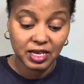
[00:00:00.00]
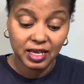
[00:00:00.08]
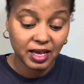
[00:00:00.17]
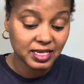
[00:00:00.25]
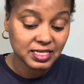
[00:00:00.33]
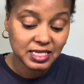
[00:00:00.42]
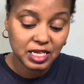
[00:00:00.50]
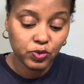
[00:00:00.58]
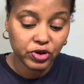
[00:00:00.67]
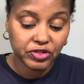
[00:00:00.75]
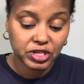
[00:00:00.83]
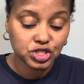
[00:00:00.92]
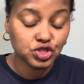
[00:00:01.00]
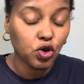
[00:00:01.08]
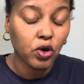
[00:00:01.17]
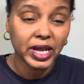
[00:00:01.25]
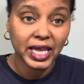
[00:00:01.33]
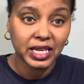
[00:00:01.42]
I see where there's
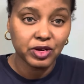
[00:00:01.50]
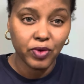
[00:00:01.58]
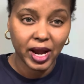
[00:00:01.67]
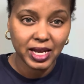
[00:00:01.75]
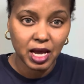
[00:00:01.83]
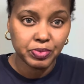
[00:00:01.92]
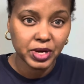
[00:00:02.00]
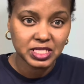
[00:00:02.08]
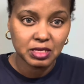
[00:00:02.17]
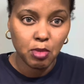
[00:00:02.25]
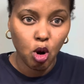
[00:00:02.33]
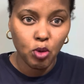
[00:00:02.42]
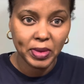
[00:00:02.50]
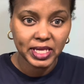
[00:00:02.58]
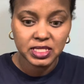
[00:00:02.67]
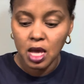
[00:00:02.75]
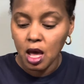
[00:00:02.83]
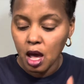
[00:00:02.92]
joy in it right now, present
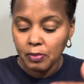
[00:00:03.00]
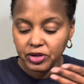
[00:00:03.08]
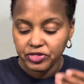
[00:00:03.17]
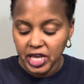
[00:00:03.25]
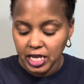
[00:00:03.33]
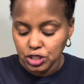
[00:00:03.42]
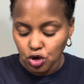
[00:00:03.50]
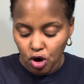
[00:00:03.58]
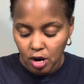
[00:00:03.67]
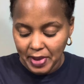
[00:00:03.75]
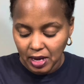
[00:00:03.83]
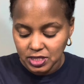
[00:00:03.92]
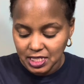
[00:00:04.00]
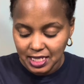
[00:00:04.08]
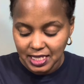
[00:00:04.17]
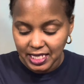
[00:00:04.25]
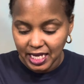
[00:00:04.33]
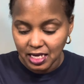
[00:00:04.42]
moment, but things are about to
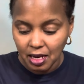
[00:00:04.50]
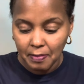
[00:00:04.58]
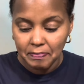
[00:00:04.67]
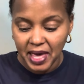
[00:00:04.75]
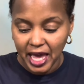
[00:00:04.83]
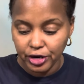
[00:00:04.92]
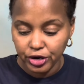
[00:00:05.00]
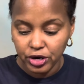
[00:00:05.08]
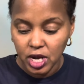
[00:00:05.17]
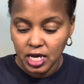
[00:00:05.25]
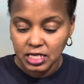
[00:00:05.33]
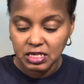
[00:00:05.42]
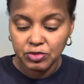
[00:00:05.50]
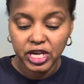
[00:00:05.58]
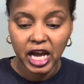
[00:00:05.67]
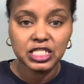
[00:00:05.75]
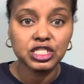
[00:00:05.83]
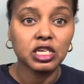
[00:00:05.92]
get better. Some of you
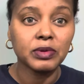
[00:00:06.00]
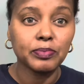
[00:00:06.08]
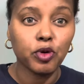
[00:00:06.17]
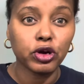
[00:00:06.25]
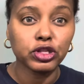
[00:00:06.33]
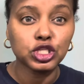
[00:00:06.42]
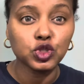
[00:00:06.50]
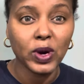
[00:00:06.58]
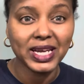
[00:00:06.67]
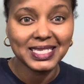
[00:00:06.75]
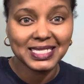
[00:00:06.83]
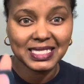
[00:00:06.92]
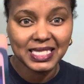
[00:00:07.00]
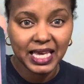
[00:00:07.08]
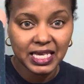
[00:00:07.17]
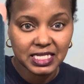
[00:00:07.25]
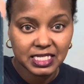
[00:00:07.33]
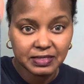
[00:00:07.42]
guys could have been born in the
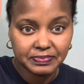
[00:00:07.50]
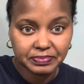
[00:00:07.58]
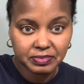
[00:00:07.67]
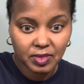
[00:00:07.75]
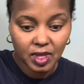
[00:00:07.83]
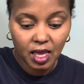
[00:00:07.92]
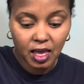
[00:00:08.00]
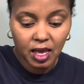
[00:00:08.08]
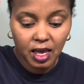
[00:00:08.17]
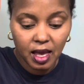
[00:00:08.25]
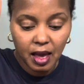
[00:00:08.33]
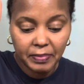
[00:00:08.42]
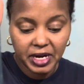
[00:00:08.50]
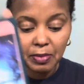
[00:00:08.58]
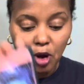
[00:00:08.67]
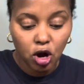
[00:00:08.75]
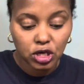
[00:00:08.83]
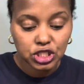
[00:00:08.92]
26th, but I'm
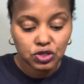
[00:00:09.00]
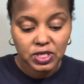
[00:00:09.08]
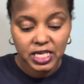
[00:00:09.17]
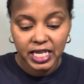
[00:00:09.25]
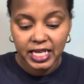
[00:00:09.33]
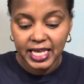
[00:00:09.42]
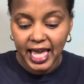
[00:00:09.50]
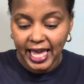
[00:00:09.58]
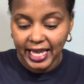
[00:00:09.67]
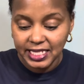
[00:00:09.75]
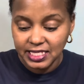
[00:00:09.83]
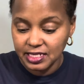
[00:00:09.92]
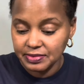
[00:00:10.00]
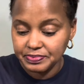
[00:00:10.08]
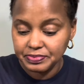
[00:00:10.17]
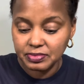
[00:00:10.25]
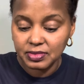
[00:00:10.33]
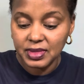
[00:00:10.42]
also getting
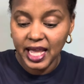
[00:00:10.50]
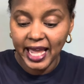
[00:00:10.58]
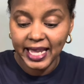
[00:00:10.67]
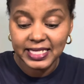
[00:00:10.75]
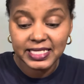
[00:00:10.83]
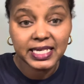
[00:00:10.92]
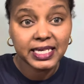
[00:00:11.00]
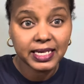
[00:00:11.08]
8-8-8.